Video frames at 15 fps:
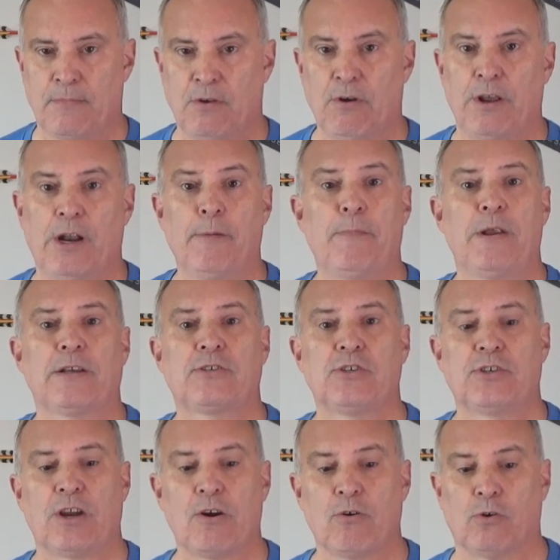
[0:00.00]
All right, up next
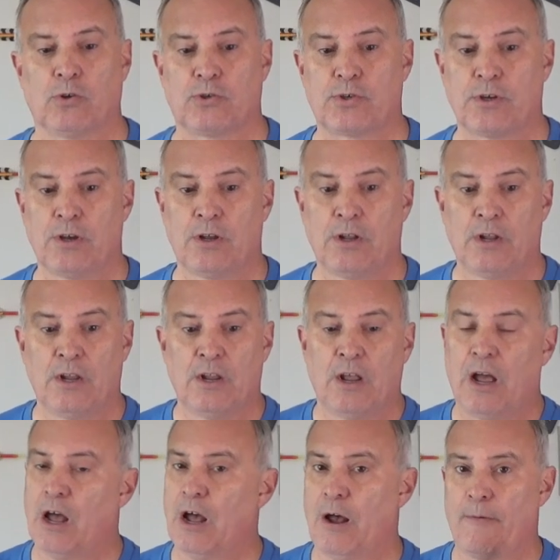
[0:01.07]
is arrows.
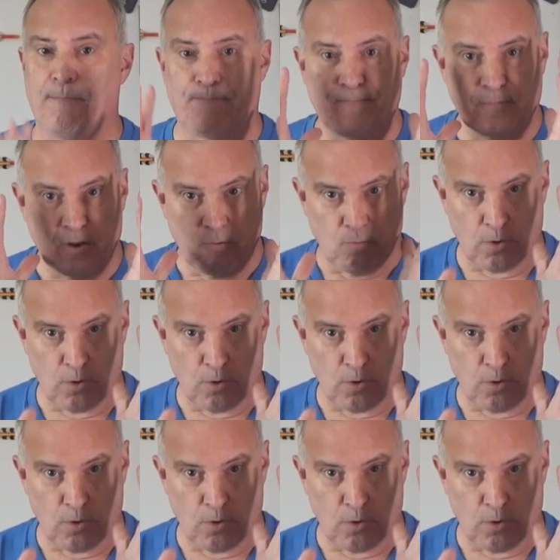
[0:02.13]
Um,